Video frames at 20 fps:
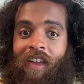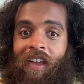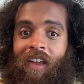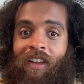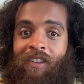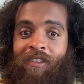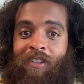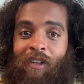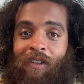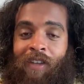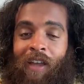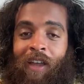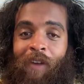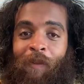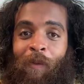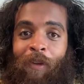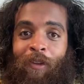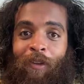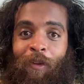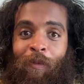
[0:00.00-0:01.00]
Holly Joe,
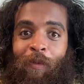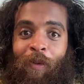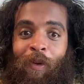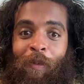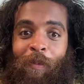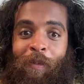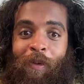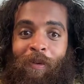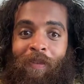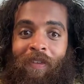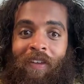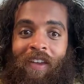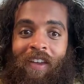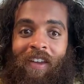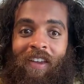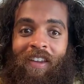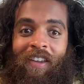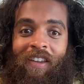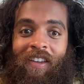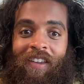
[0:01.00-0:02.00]
that was a real
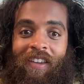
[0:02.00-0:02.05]
movie.